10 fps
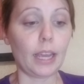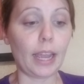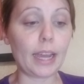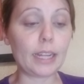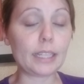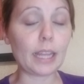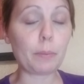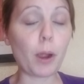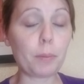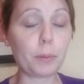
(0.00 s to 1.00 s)
And they
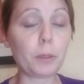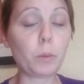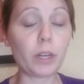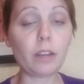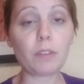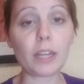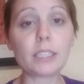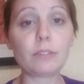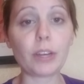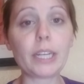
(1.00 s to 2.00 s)
probably would have
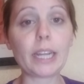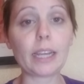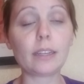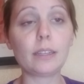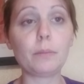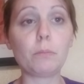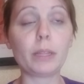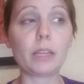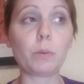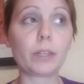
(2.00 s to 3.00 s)
lost funding,
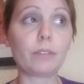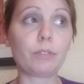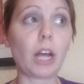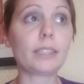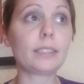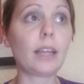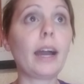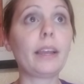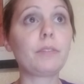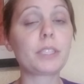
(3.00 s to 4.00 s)
but they wouldn't have lost
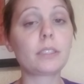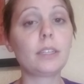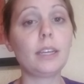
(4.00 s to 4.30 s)
lives.